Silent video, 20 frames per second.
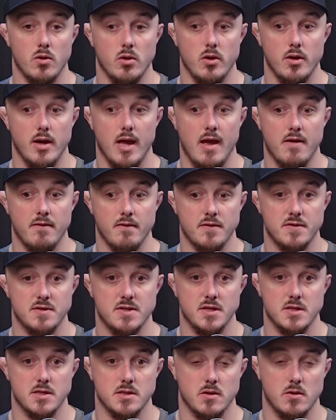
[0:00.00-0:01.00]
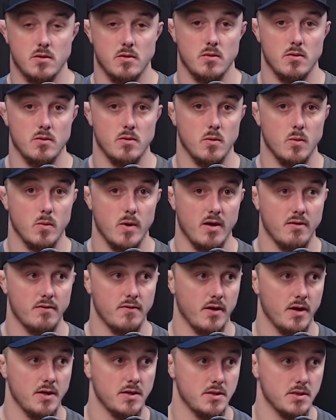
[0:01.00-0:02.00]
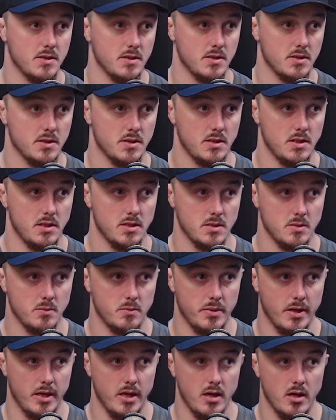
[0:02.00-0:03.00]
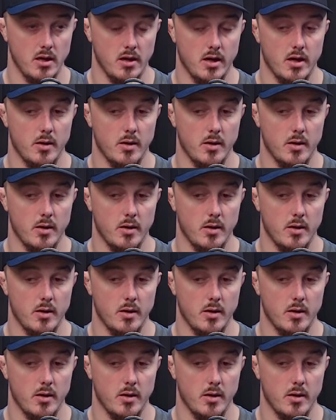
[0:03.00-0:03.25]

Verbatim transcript: good emphasis on where fighters need to be.